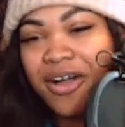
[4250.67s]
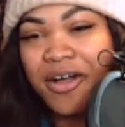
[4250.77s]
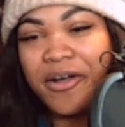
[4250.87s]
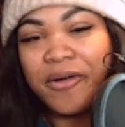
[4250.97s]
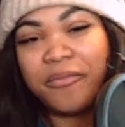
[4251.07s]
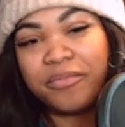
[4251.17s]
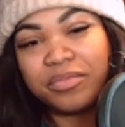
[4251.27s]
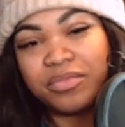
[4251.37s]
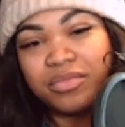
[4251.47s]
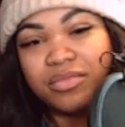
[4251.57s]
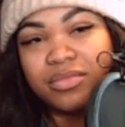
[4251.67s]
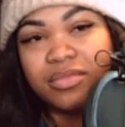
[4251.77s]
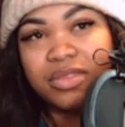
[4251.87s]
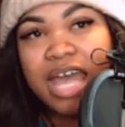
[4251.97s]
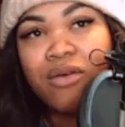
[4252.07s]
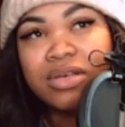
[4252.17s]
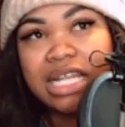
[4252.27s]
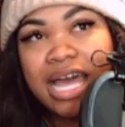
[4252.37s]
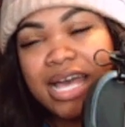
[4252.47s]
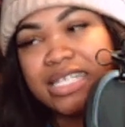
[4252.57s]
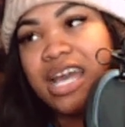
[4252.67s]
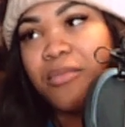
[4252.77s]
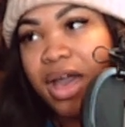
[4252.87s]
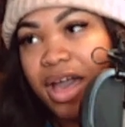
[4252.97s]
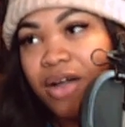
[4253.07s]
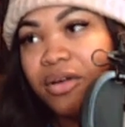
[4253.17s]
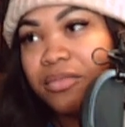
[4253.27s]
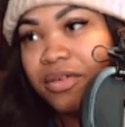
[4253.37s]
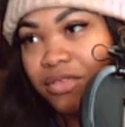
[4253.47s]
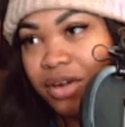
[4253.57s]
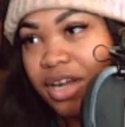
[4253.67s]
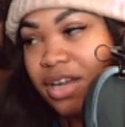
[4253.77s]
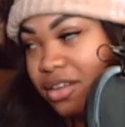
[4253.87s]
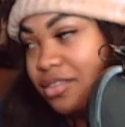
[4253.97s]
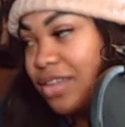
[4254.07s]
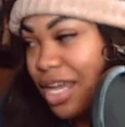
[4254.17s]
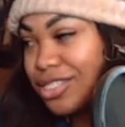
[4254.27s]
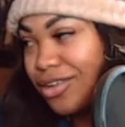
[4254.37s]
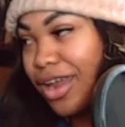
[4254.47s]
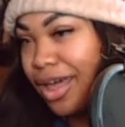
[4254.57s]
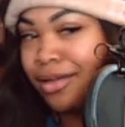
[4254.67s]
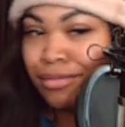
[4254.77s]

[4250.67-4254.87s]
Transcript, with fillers: um, that was the last time I had one before yesterday.